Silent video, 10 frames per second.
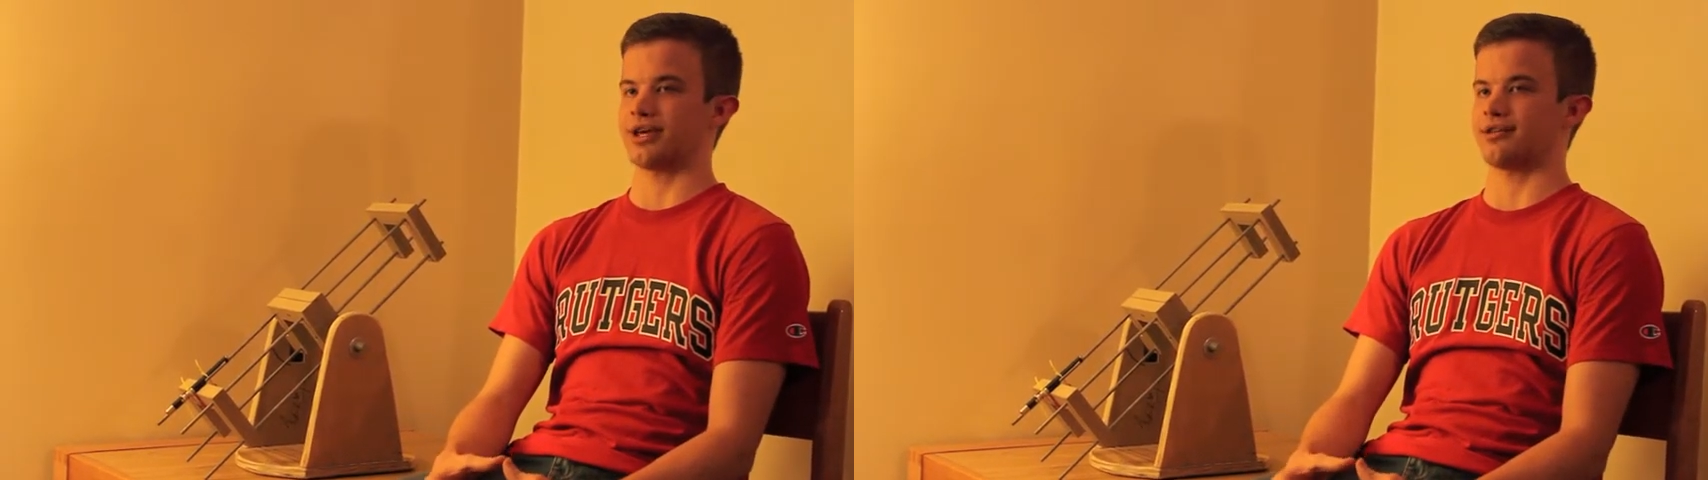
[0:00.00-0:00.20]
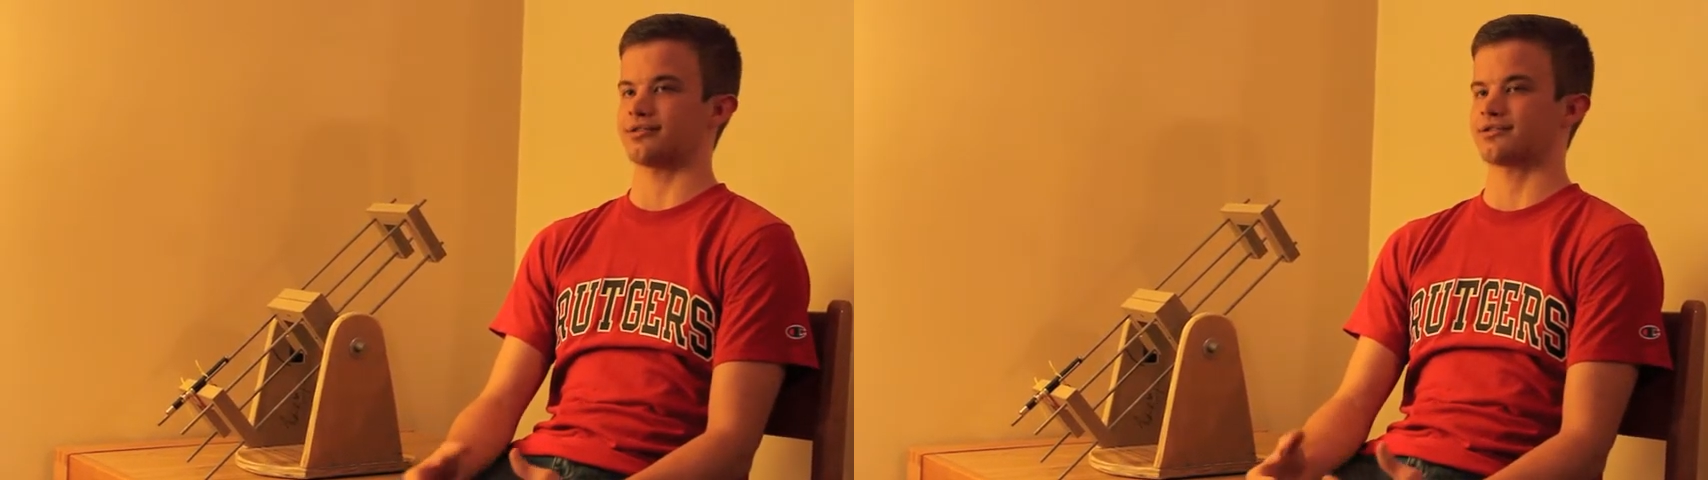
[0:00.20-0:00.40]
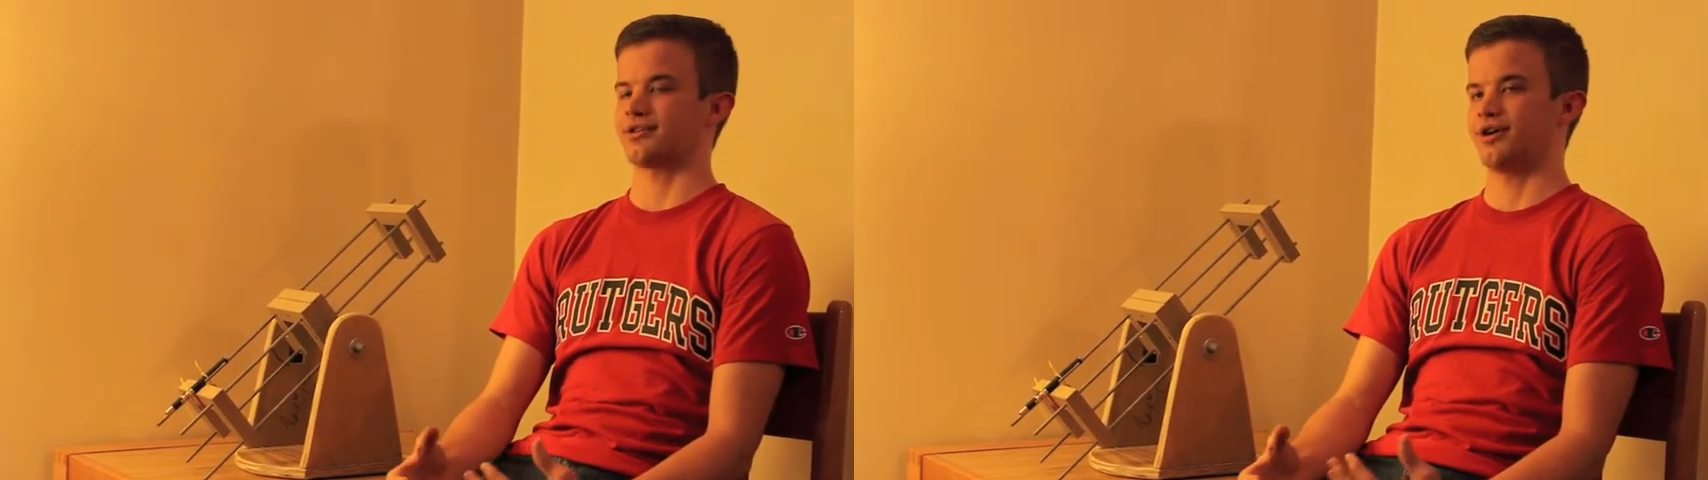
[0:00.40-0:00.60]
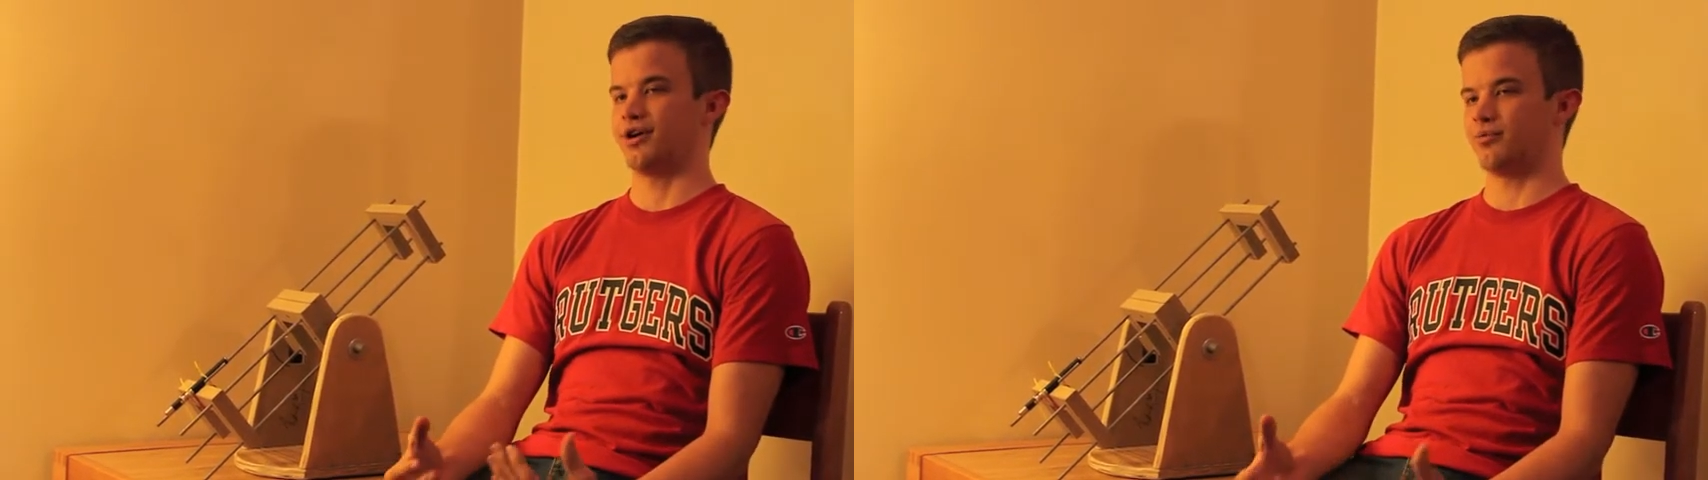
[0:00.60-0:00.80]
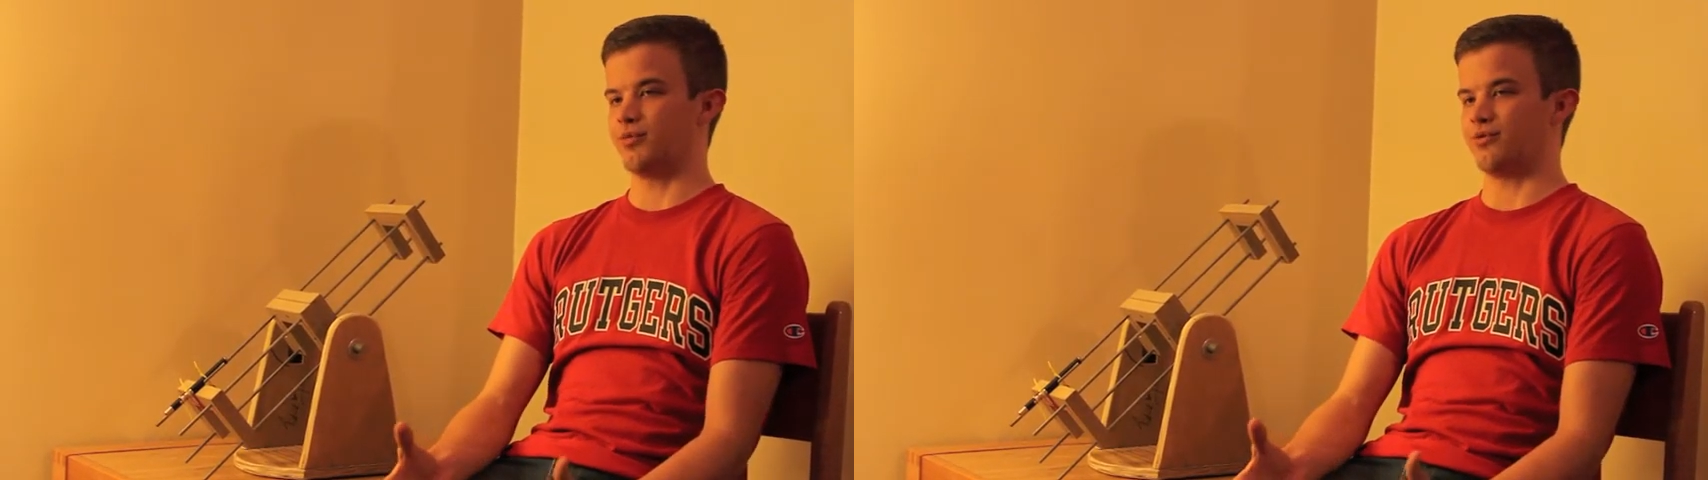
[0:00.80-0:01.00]
has
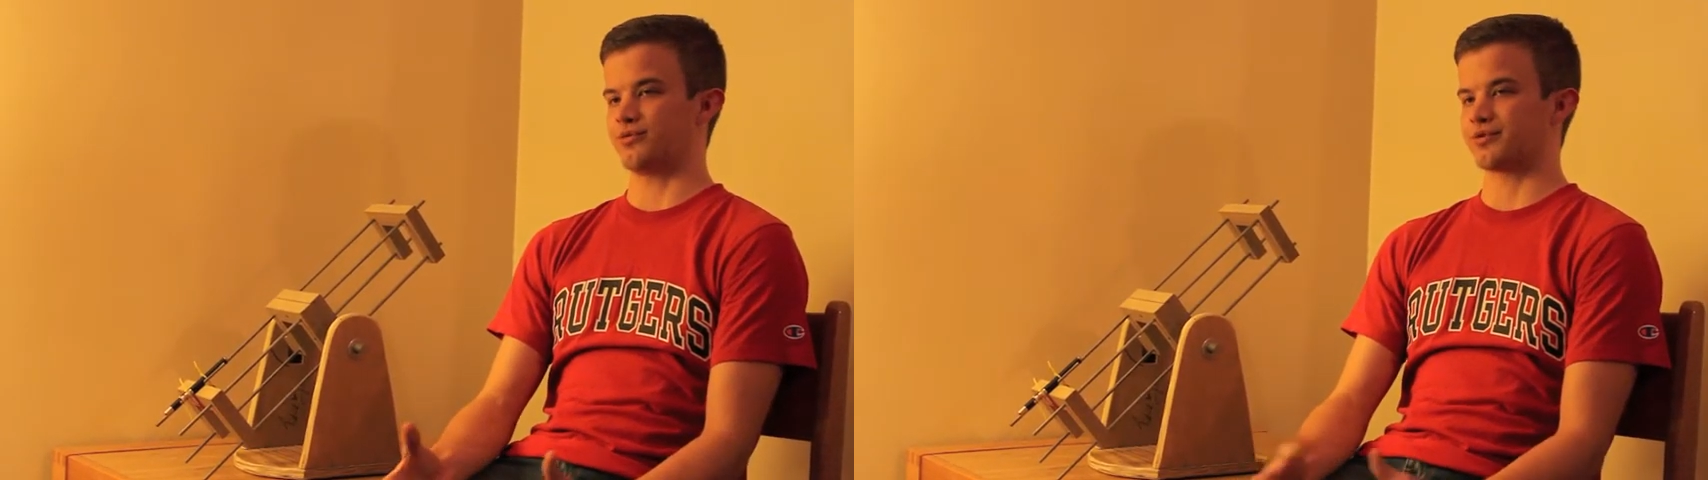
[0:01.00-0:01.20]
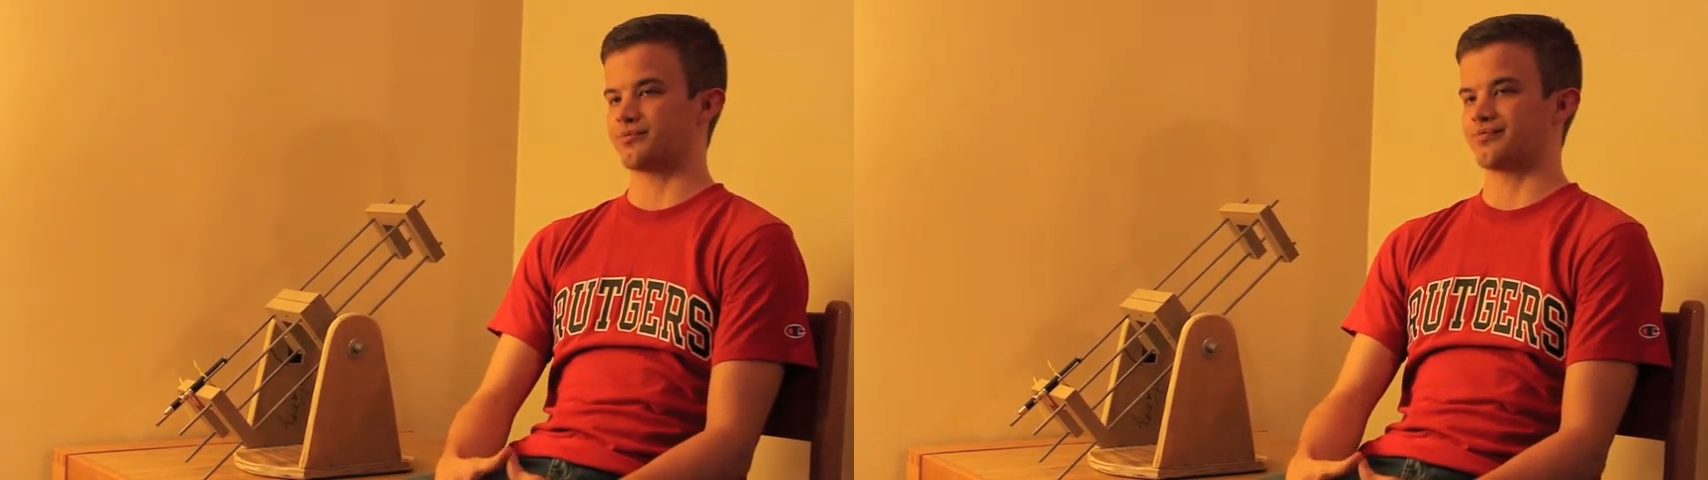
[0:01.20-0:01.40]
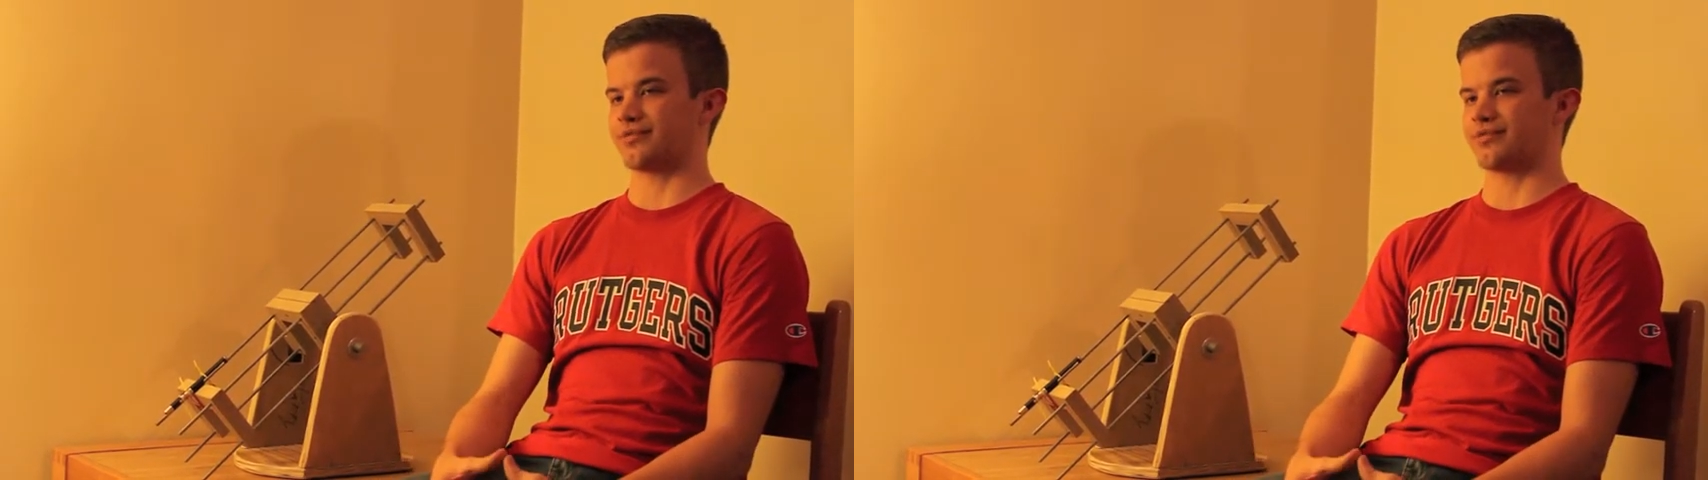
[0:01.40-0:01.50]
moved.